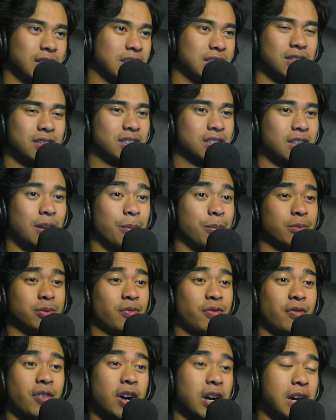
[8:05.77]
this, some
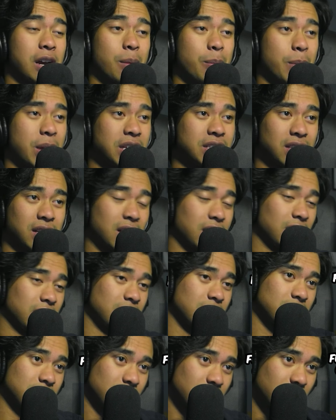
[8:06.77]
fucking amazing like this.